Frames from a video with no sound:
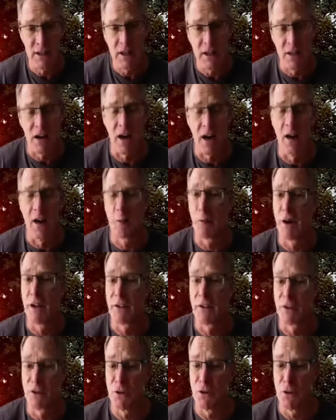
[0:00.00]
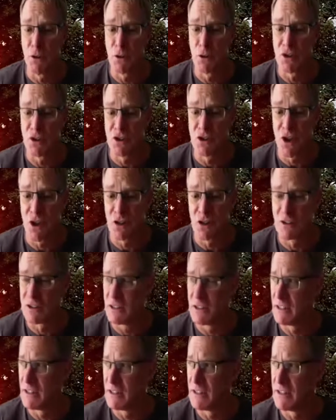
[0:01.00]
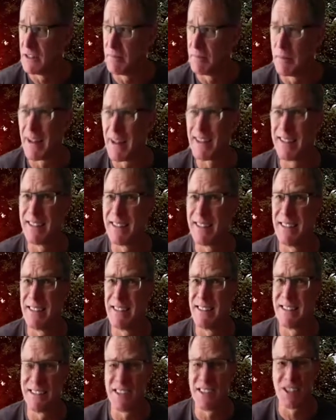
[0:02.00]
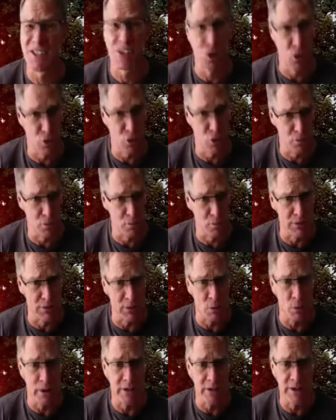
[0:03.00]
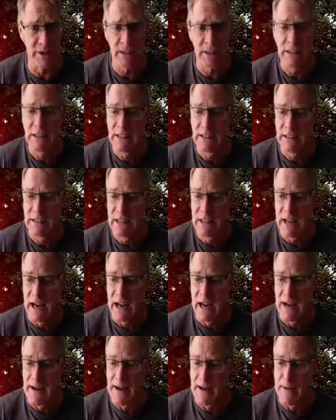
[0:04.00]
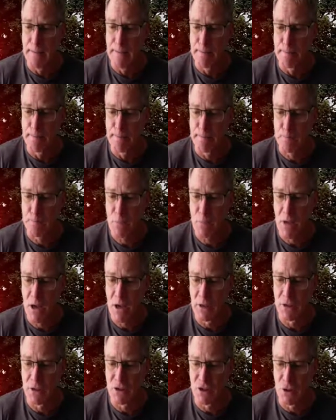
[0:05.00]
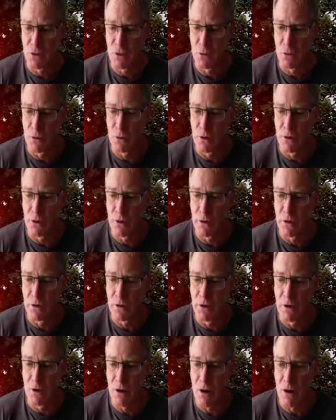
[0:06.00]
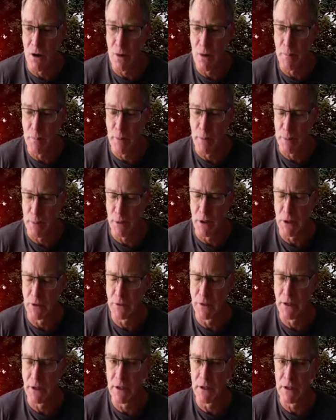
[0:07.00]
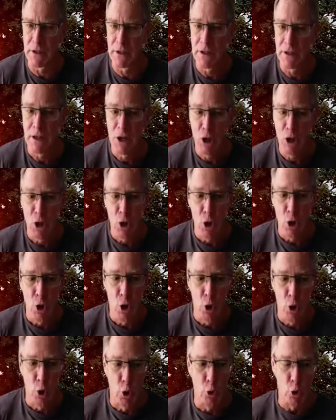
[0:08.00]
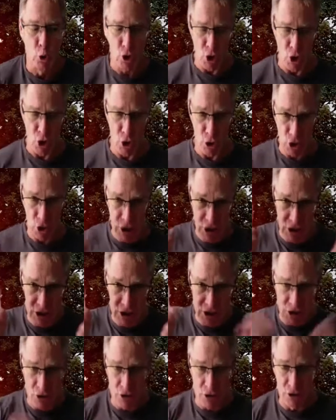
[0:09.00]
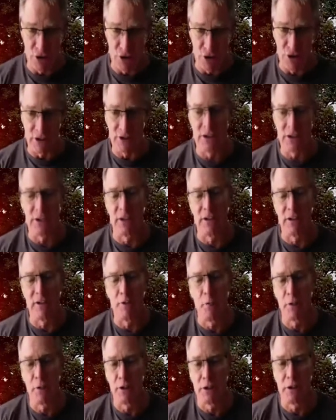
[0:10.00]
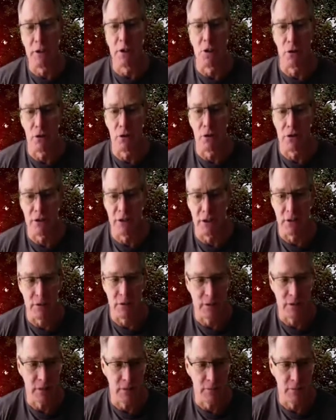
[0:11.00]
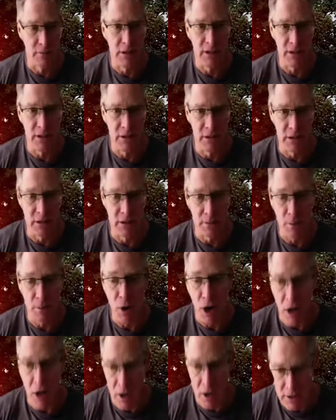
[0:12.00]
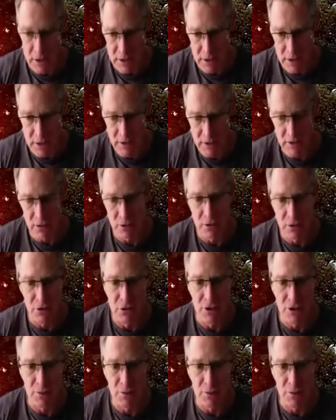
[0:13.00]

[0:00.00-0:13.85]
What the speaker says: chiropractor who started this back in '62, I believe it was. And so there are people out there who are called kinesiologists, and then we call ourselves as basically applied kinesiologists